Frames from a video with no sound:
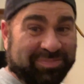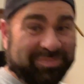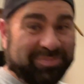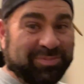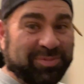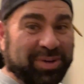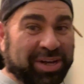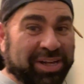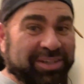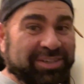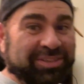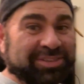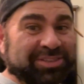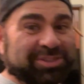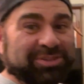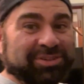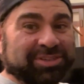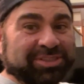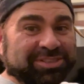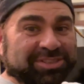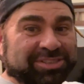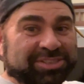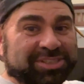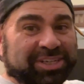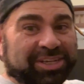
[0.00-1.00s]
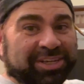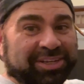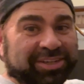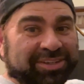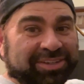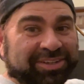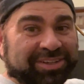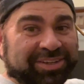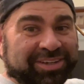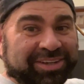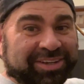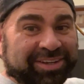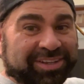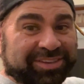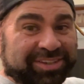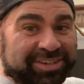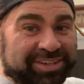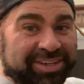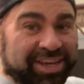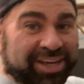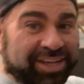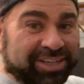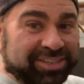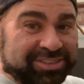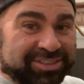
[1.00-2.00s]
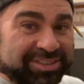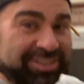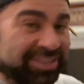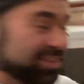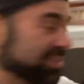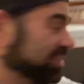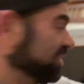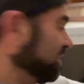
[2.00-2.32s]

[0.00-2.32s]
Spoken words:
Well, you can see the desk.